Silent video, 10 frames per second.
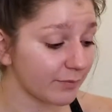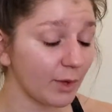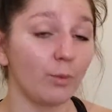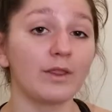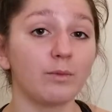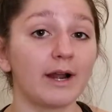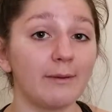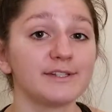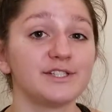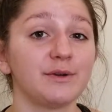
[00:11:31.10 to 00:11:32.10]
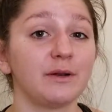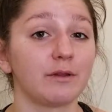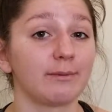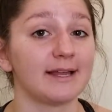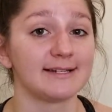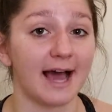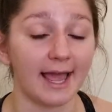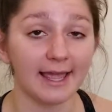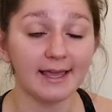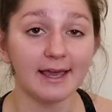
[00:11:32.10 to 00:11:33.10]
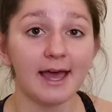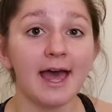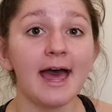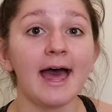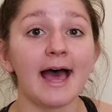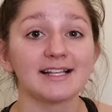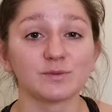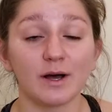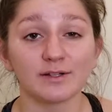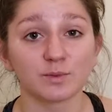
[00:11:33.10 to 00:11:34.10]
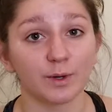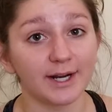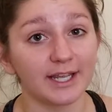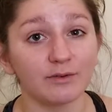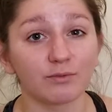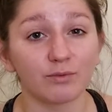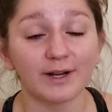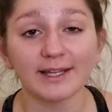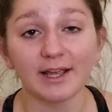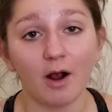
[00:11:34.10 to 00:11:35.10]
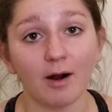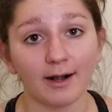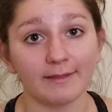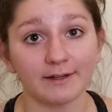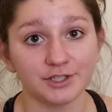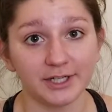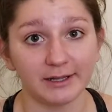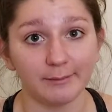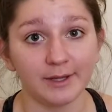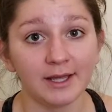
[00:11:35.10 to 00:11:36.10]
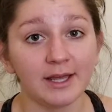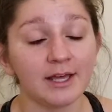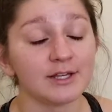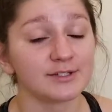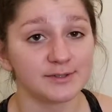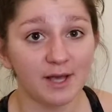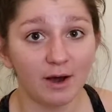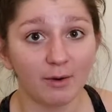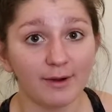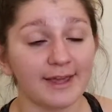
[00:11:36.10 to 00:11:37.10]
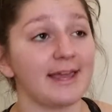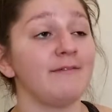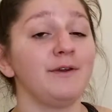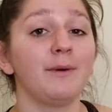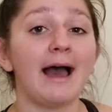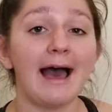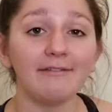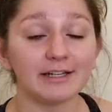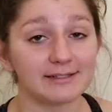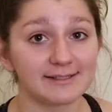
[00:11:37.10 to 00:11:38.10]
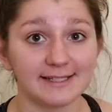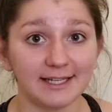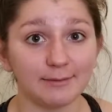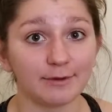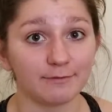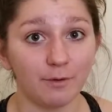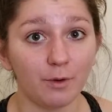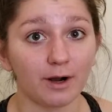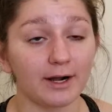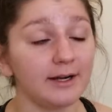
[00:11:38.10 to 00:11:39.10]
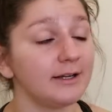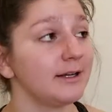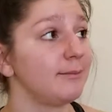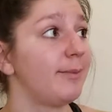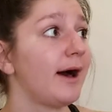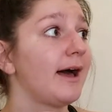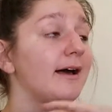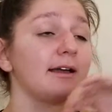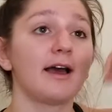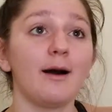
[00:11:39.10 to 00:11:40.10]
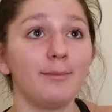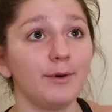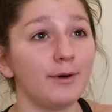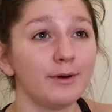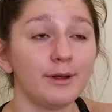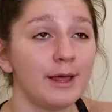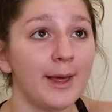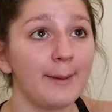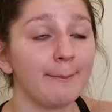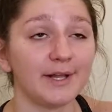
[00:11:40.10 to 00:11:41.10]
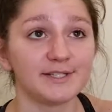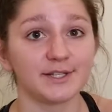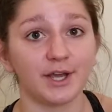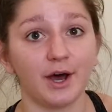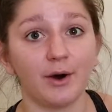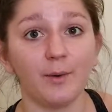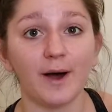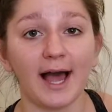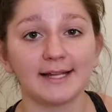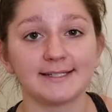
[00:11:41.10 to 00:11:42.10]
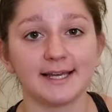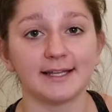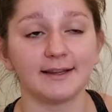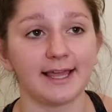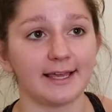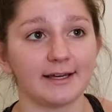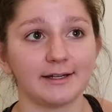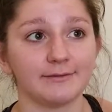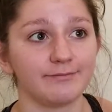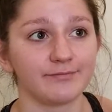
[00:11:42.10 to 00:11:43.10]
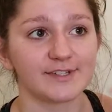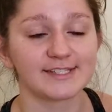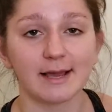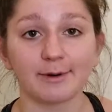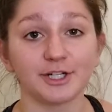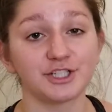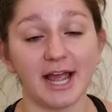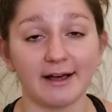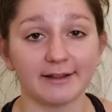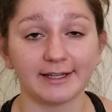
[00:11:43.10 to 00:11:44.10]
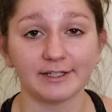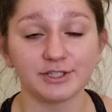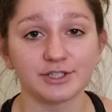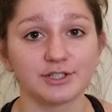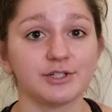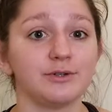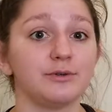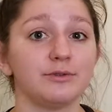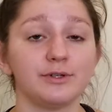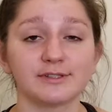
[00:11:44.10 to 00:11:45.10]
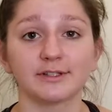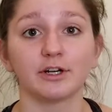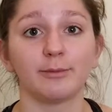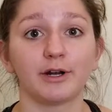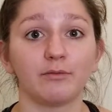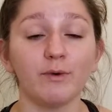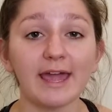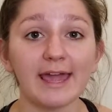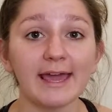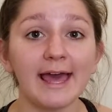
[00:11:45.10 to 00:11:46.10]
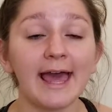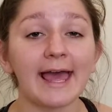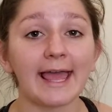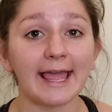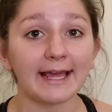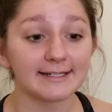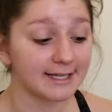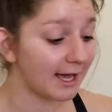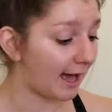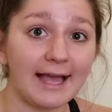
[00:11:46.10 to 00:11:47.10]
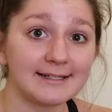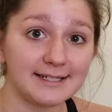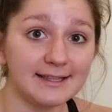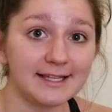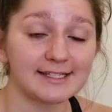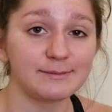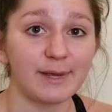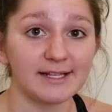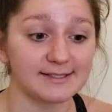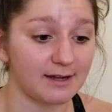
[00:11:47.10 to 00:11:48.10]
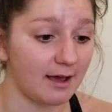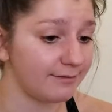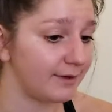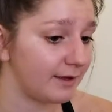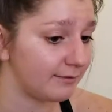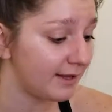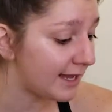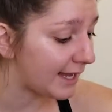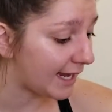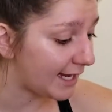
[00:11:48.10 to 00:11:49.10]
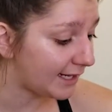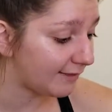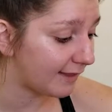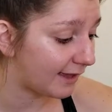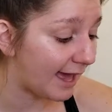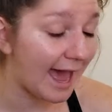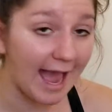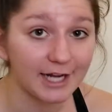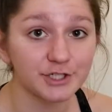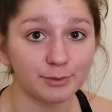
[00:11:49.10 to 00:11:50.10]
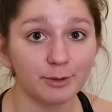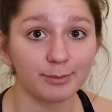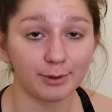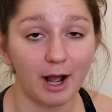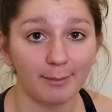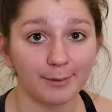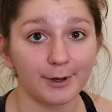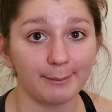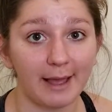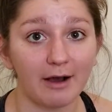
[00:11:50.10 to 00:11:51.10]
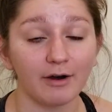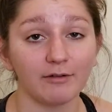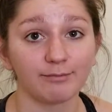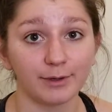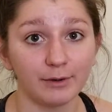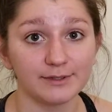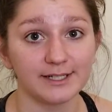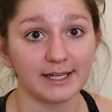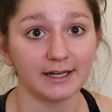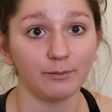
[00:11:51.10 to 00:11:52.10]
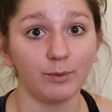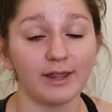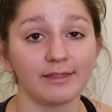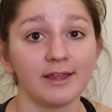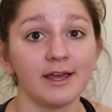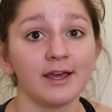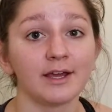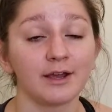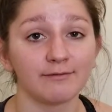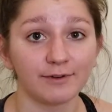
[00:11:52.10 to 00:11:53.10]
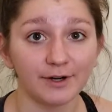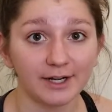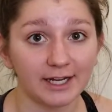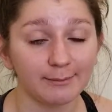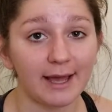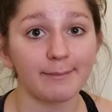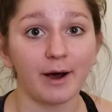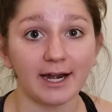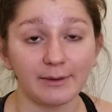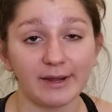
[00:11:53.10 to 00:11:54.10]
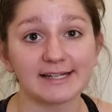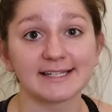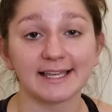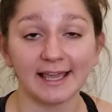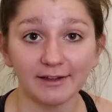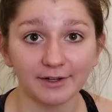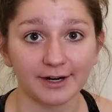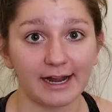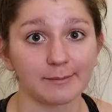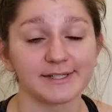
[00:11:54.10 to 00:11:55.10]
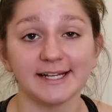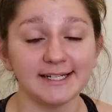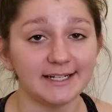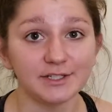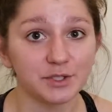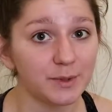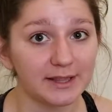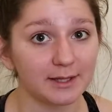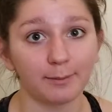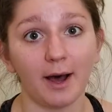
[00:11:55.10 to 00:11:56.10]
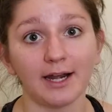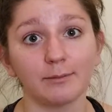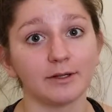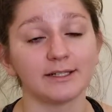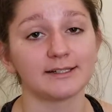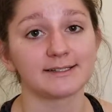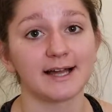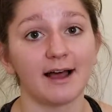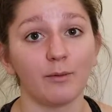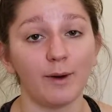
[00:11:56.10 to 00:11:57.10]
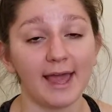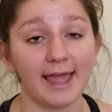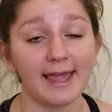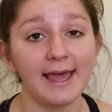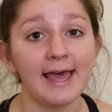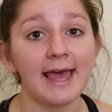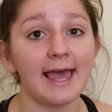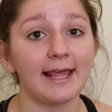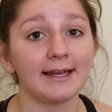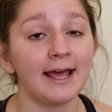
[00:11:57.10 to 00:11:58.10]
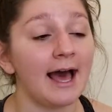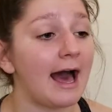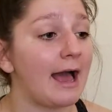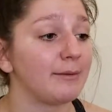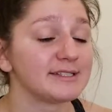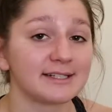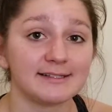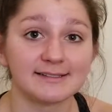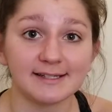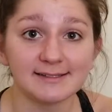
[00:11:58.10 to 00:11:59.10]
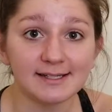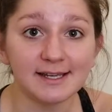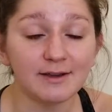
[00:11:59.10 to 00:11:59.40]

with what I was doing with my diet, as well as working really hard in the gym. So if you haven't seen before, but a couple months ago, I did like a summer challenge to lose a little bit of weight. And I did this based off of eating the actual proper amount of protein with converting my body weight to kilograms. I didn't do it the bodybuilding style way. And I was consistent